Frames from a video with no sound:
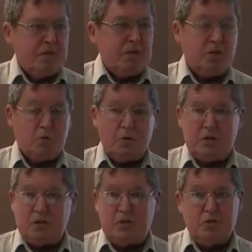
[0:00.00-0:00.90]
Another word
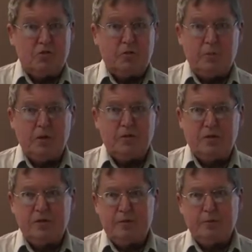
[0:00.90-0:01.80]
that's used for both
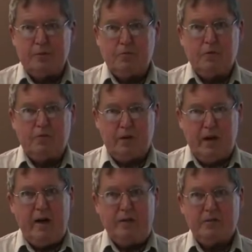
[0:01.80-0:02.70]
is simply the word for
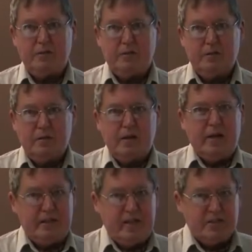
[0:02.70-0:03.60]
house.
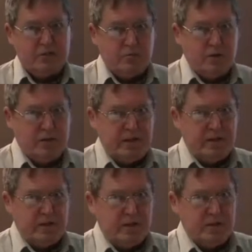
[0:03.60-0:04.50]
And that's the word that
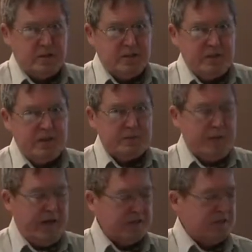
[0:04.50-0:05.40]
occurs in this
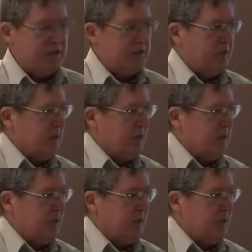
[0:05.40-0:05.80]
passage.